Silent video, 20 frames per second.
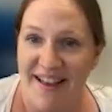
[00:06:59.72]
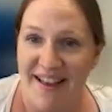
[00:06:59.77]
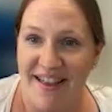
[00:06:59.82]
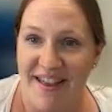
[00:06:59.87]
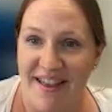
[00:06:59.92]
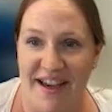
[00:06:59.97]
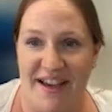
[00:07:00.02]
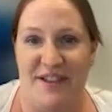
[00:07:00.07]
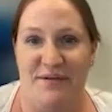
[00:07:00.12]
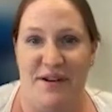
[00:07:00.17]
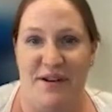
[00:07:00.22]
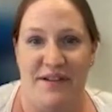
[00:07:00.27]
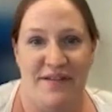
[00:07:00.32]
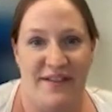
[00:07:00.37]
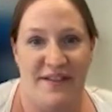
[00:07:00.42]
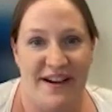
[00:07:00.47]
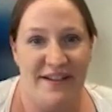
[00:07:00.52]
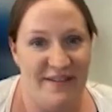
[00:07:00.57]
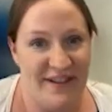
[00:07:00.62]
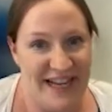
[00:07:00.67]
Thanks, Ryan,
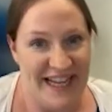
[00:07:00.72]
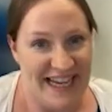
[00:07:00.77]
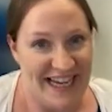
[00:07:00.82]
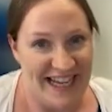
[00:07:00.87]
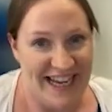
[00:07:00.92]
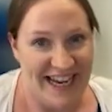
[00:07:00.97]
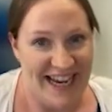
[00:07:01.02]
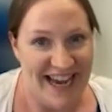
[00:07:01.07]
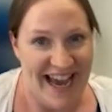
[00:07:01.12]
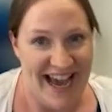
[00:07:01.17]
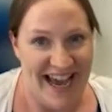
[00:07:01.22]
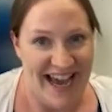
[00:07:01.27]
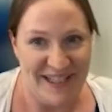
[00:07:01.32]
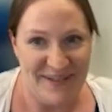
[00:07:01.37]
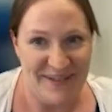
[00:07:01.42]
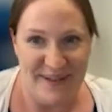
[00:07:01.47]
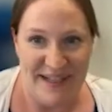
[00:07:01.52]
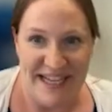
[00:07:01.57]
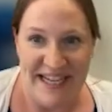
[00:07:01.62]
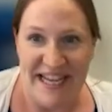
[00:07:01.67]
for that really clear
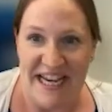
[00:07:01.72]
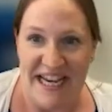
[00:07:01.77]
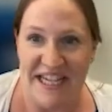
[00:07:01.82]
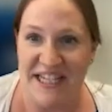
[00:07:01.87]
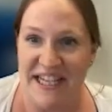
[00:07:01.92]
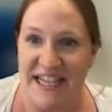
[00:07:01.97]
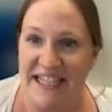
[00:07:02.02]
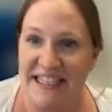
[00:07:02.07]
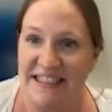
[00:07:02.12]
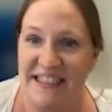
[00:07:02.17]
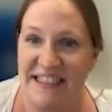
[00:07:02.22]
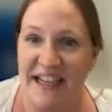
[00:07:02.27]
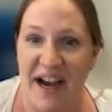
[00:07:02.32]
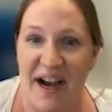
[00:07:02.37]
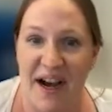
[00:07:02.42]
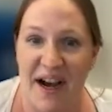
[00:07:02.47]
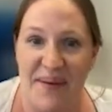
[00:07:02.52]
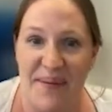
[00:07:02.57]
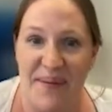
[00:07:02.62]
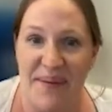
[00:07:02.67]
explanation.
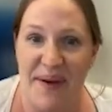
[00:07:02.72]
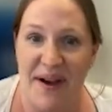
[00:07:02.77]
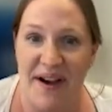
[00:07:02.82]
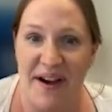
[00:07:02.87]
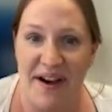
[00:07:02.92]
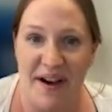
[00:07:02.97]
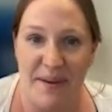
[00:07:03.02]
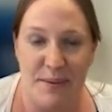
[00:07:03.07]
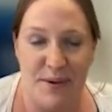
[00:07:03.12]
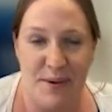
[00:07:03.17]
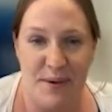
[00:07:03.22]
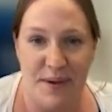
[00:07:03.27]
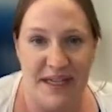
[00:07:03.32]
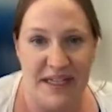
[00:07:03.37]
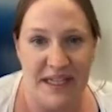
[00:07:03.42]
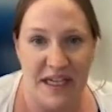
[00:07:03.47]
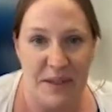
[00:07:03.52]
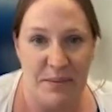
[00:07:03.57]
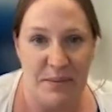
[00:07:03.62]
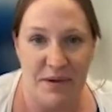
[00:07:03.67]
I'm sure
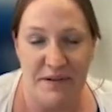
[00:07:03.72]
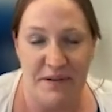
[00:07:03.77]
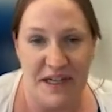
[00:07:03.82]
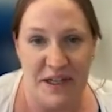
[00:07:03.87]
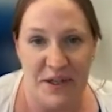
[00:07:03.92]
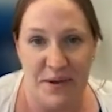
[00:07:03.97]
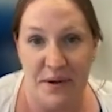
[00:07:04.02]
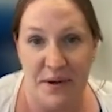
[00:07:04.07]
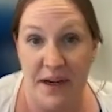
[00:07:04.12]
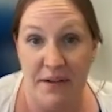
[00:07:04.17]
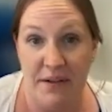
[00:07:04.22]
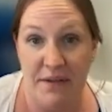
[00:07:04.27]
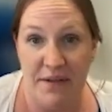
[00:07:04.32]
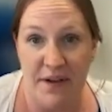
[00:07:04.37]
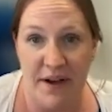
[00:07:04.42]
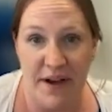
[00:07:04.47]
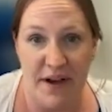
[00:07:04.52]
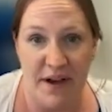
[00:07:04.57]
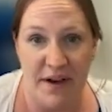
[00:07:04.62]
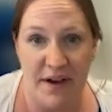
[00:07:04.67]
that's going to be reassuring
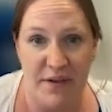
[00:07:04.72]
for